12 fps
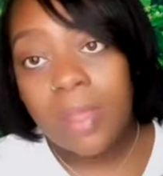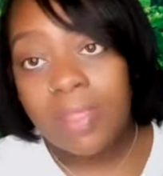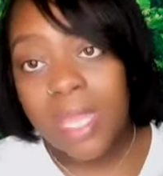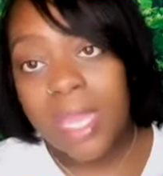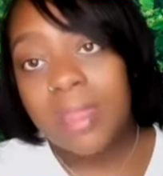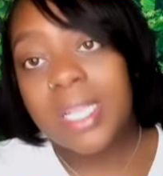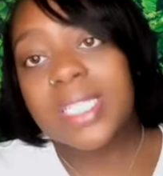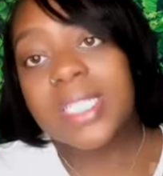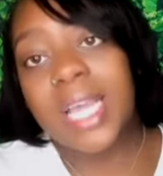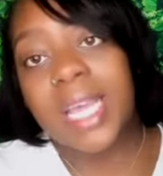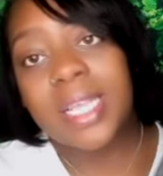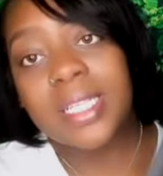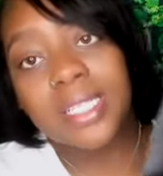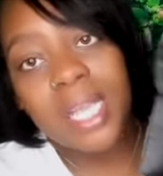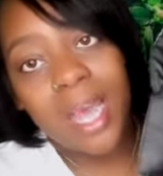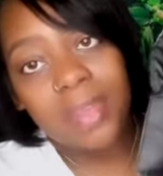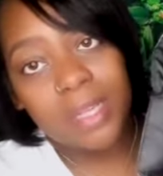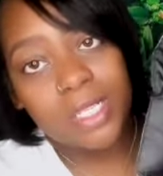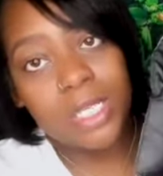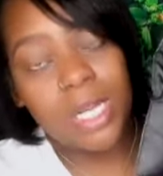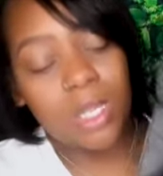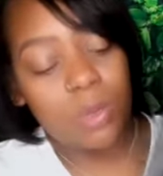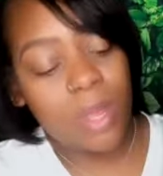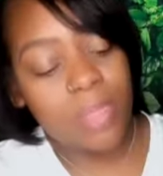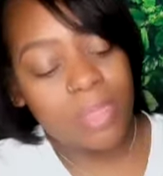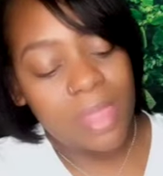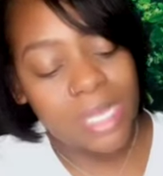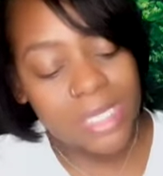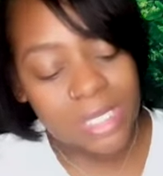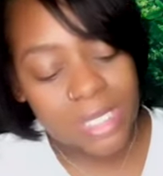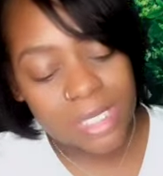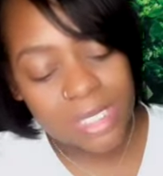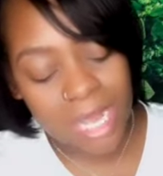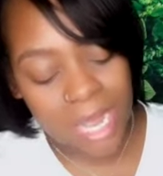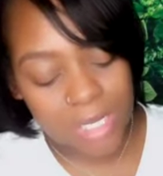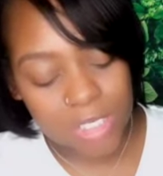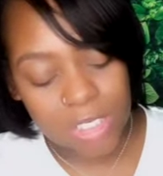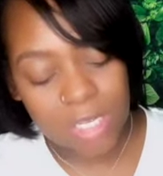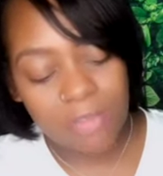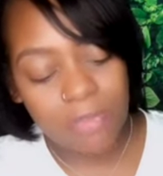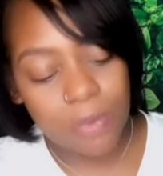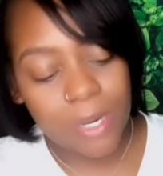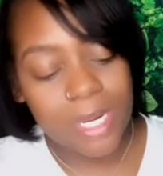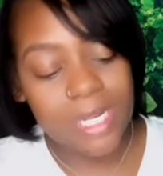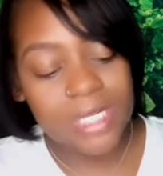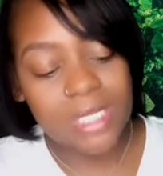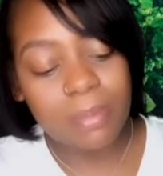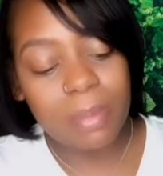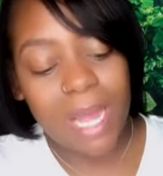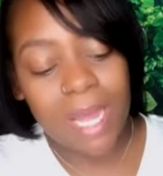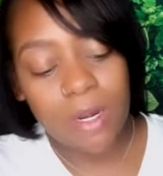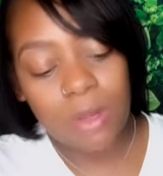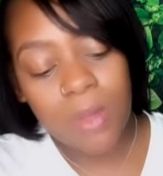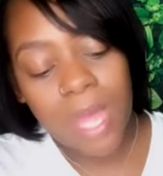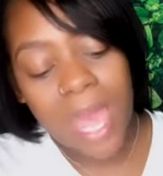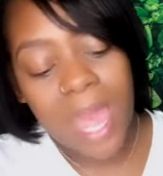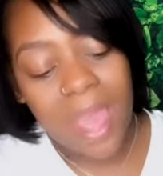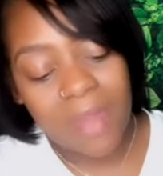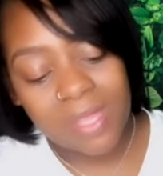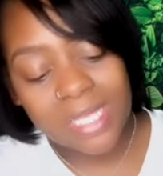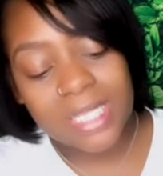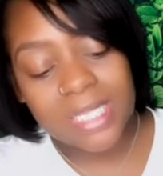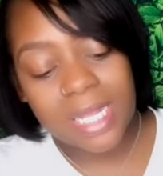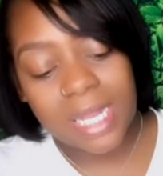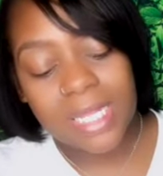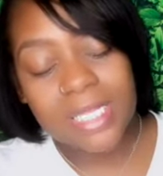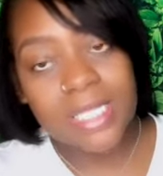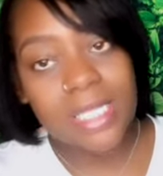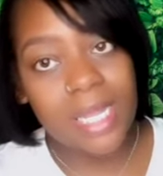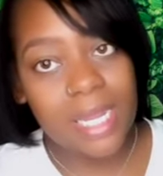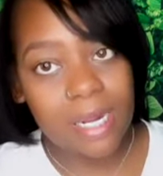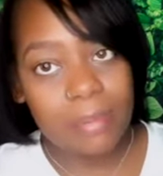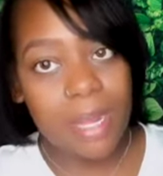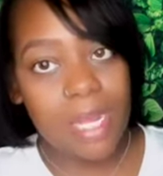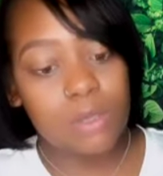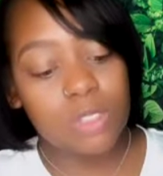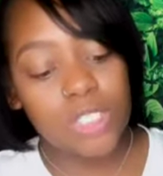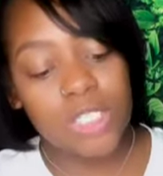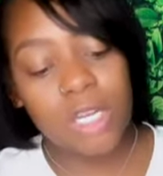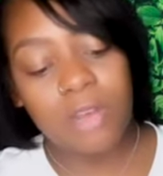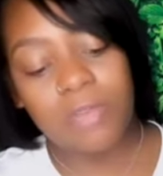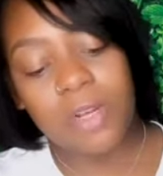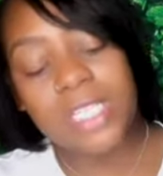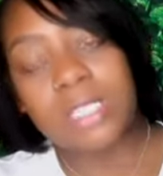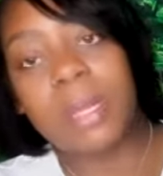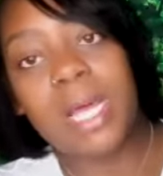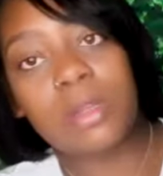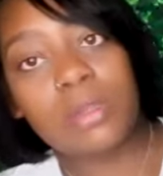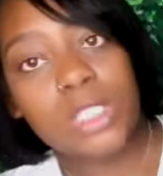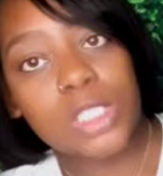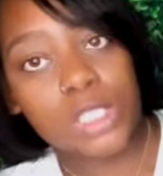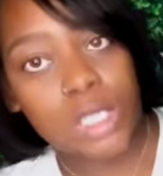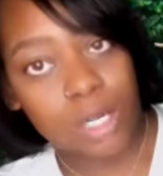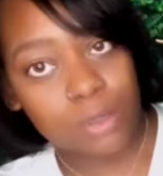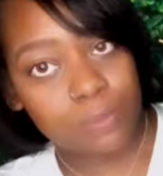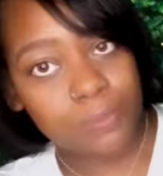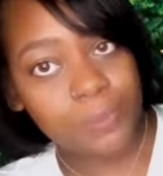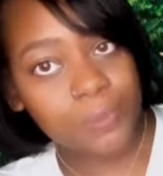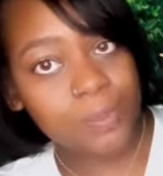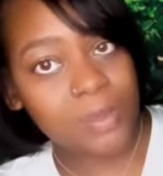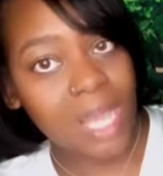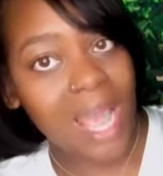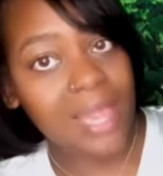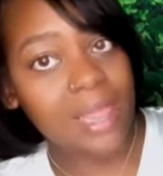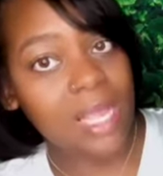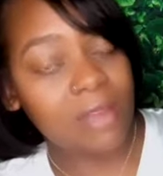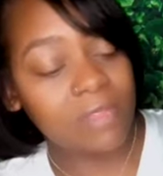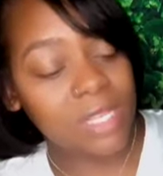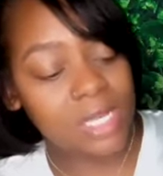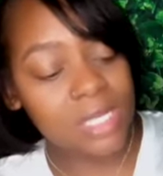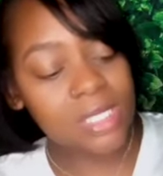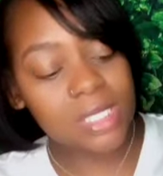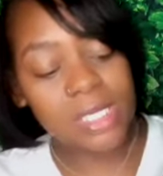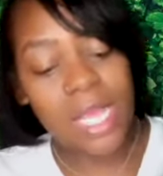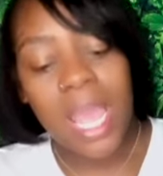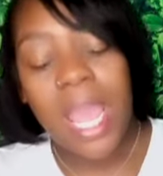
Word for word: Then the second side, there's another one. This is actually for his bottle, and this is an insulated pouch for his bottles. So I love this.